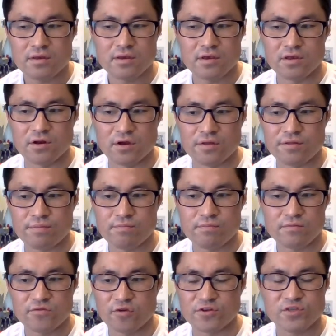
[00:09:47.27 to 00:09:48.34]

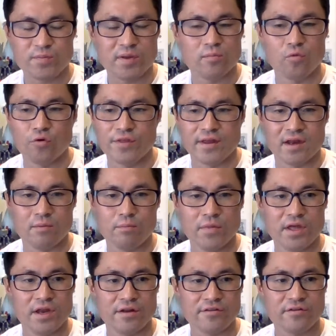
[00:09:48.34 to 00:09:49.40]
a
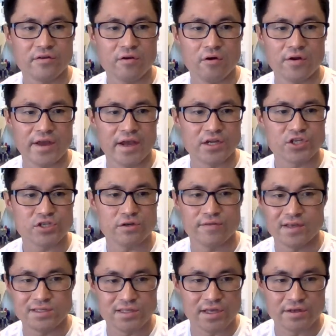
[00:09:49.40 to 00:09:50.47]
minute on each of
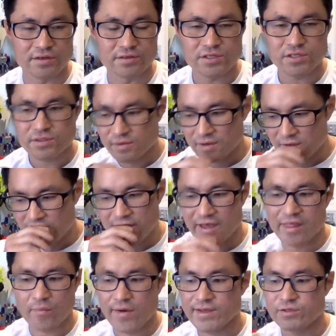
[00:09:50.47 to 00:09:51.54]
these letters.
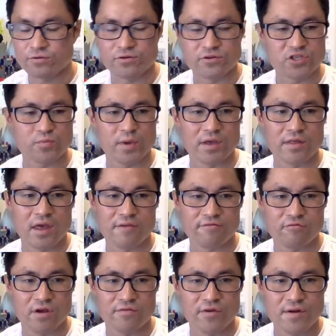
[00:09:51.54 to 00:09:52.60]
Otherwise, you'll just be there
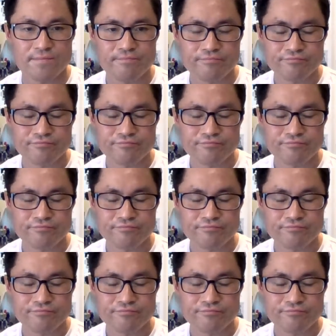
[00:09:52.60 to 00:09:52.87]
forever.